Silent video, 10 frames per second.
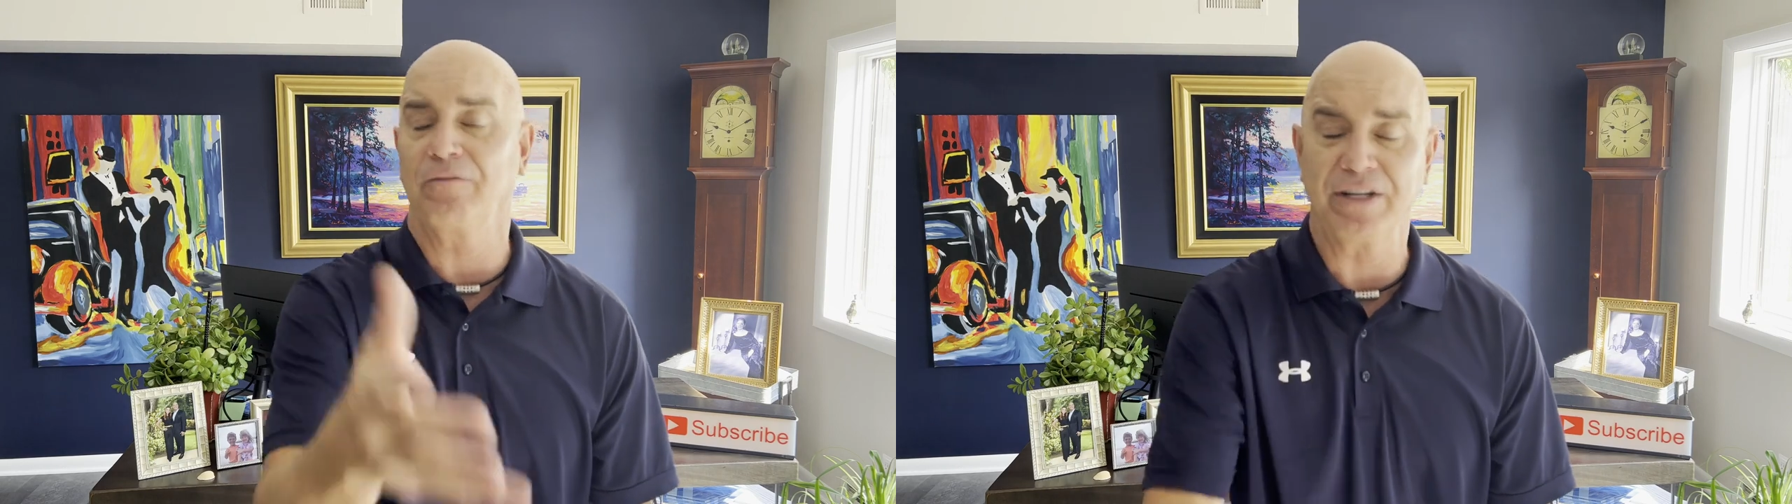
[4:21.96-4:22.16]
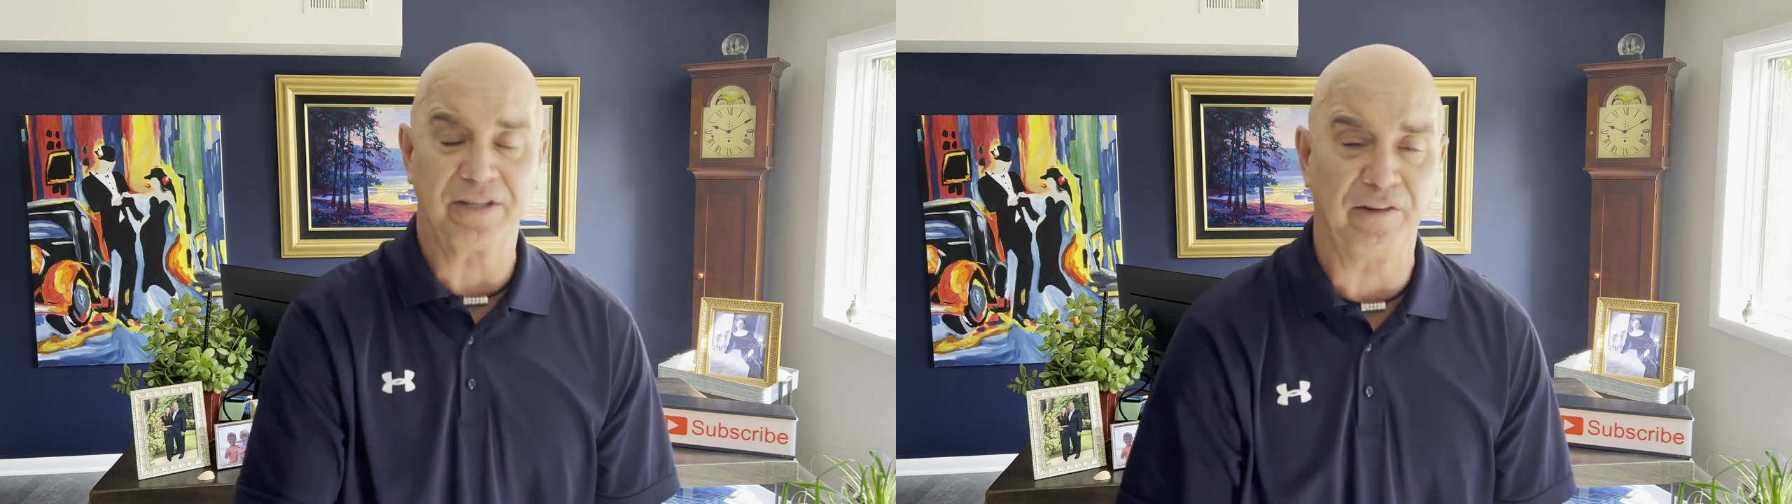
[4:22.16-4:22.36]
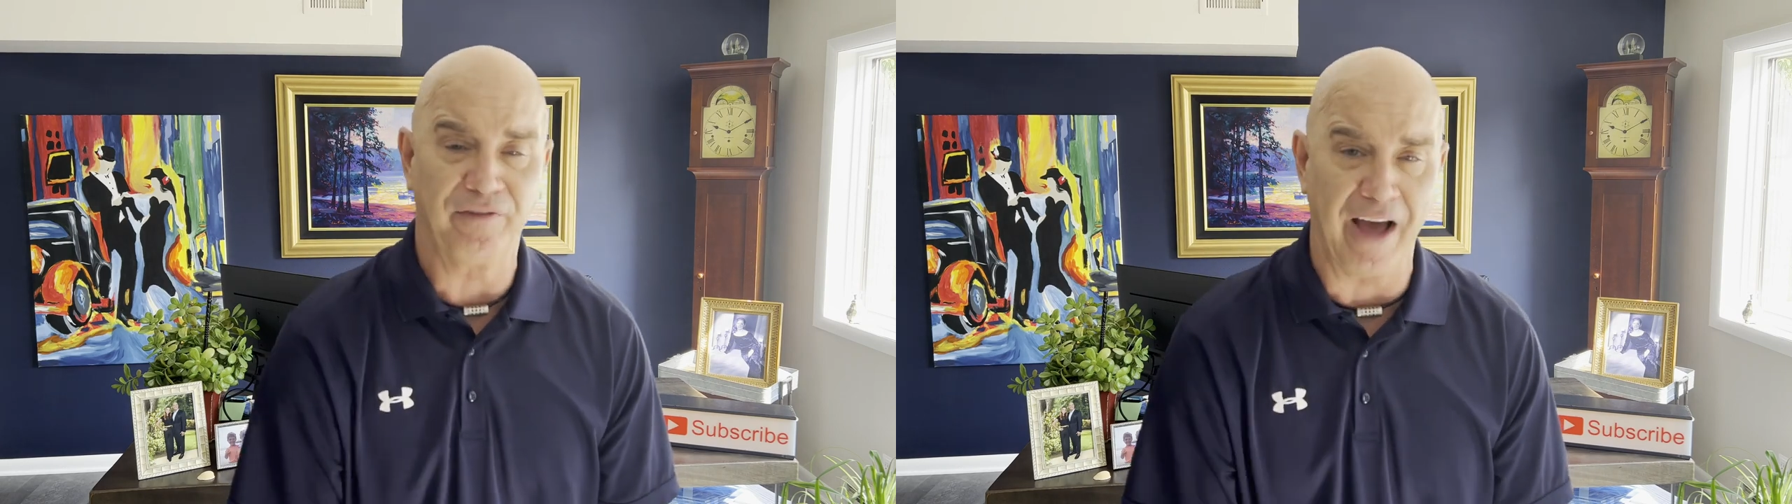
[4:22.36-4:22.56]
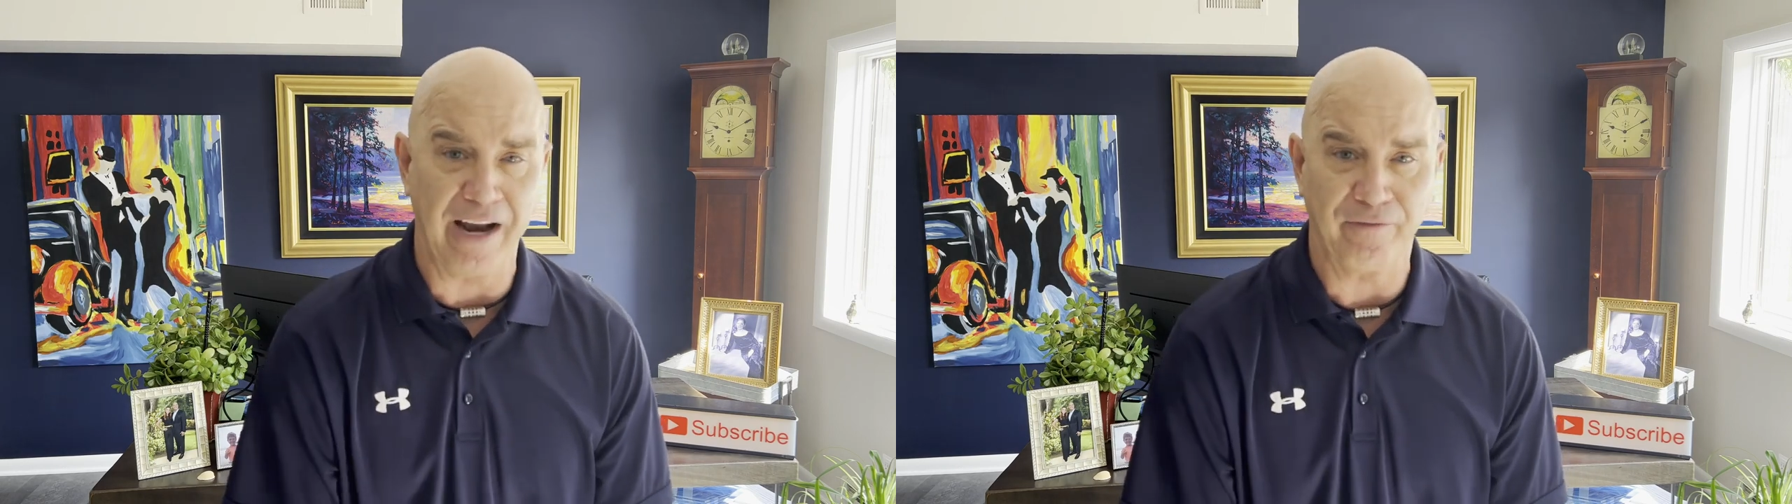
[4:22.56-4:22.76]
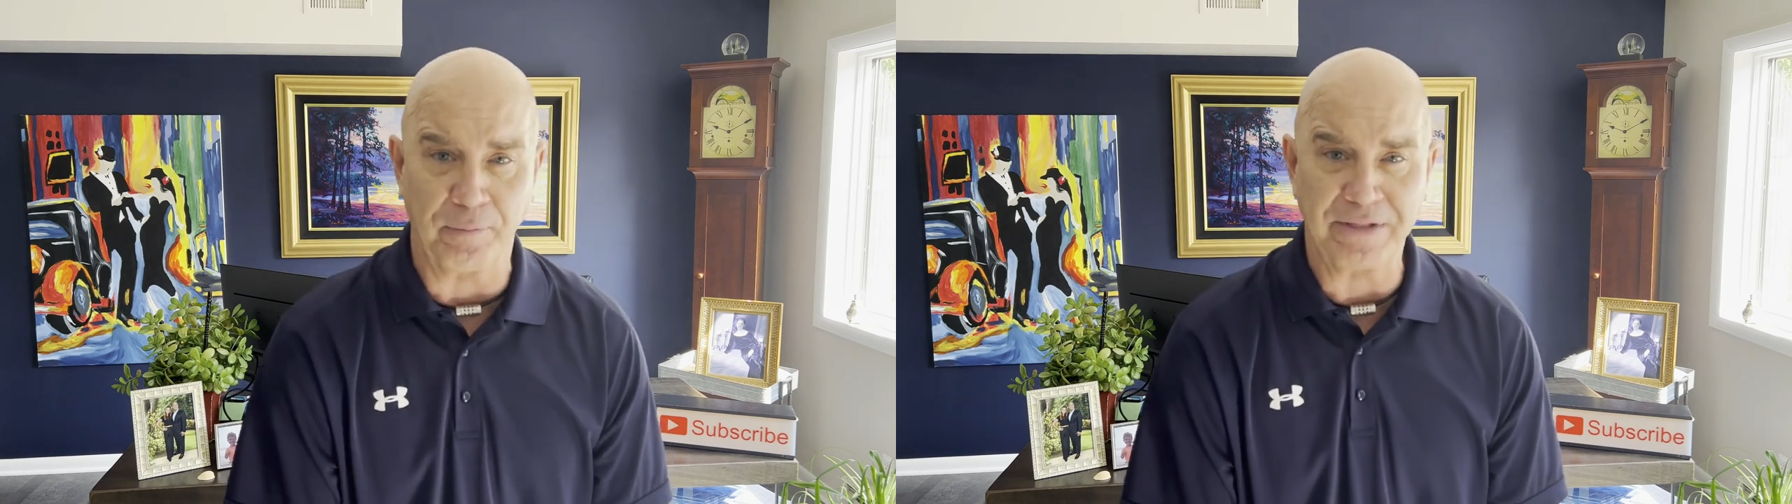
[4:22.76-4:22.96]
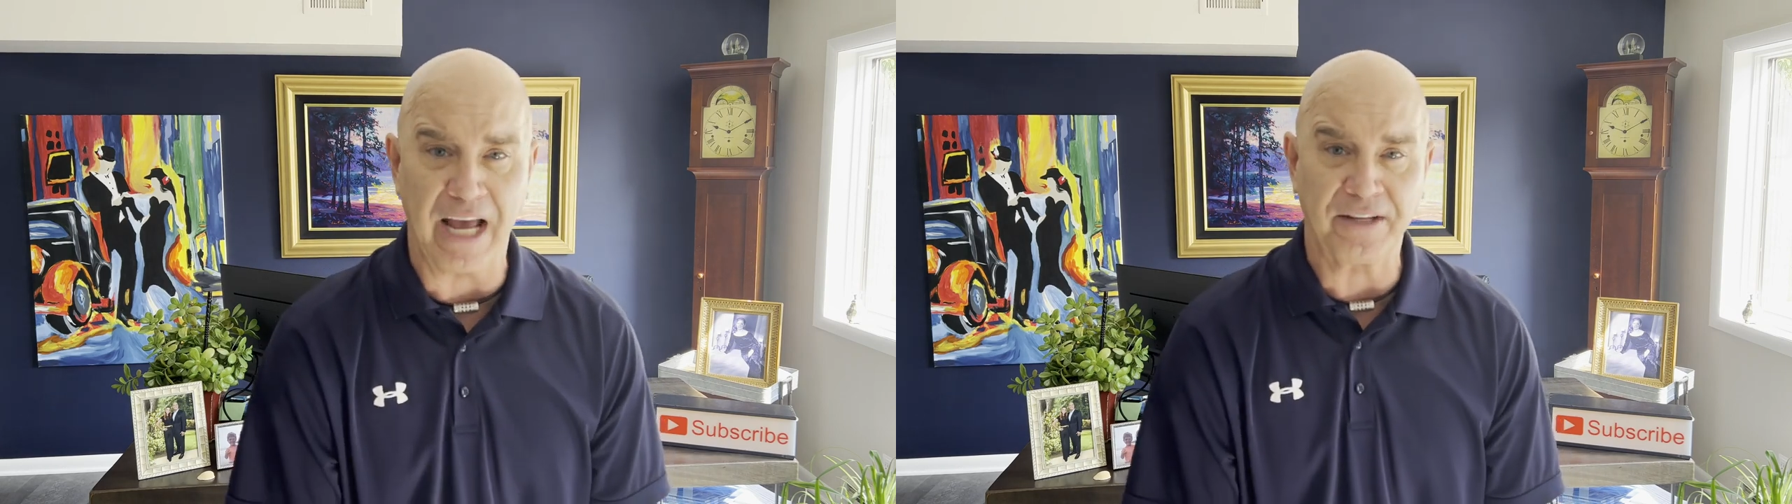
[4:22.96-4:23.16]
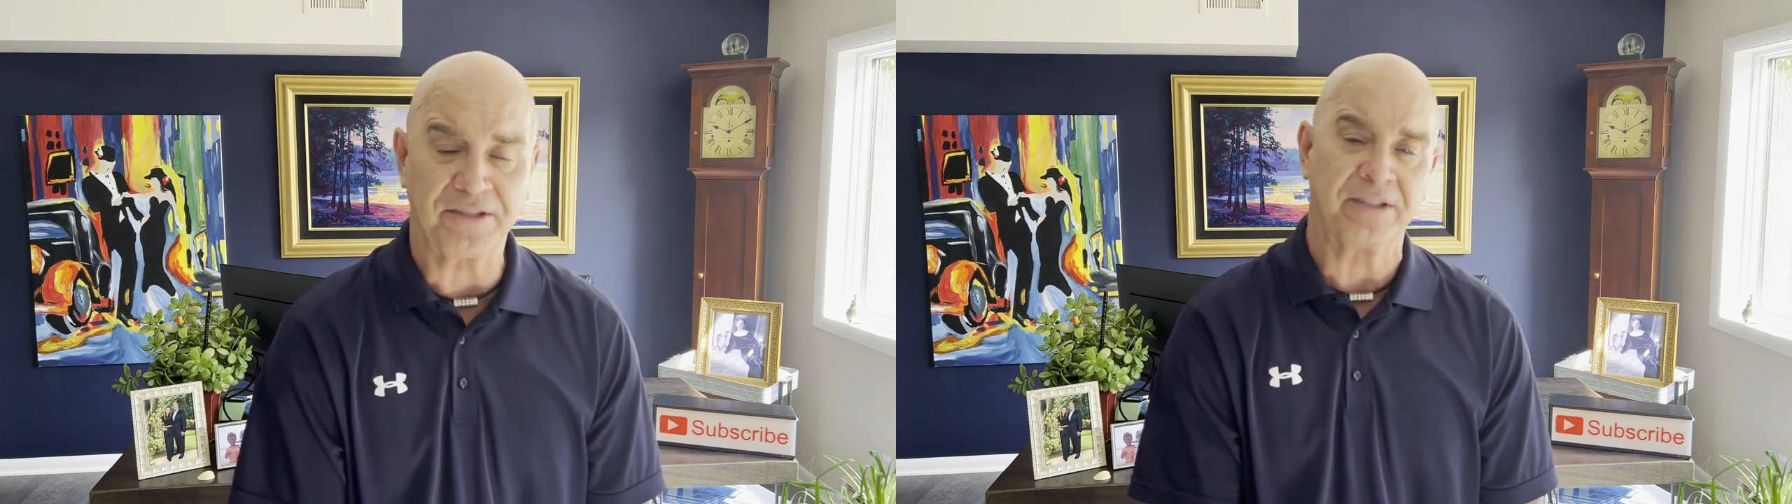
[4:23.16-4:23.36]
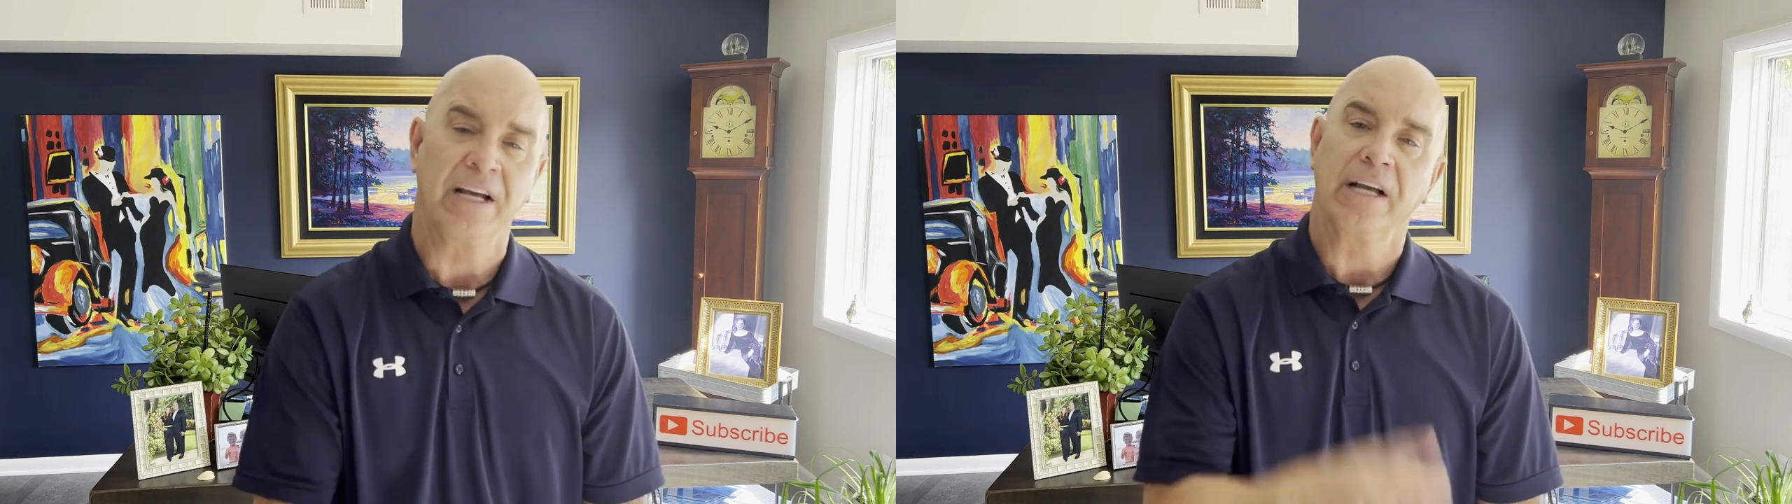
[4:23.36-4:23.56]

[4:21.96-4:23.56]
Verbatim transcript: recently flying from Texas